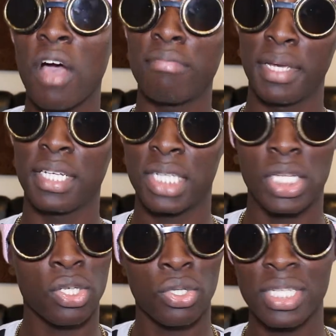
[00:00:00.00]
you have big
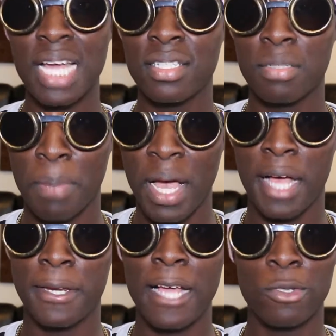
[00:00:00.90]
tits, because that's
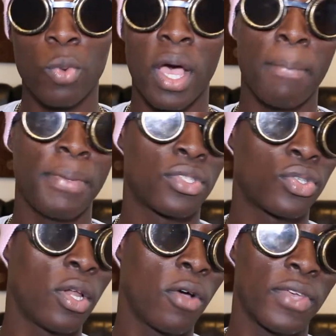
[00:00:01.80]
bad. That's what happens
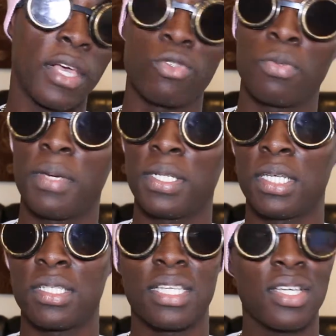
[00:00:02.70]
to a lot of girls with big
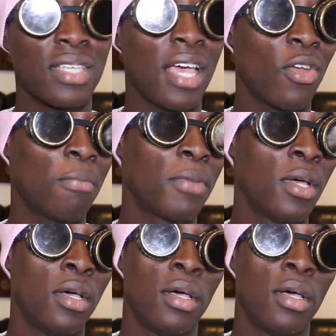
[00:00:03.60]
tits. They just end up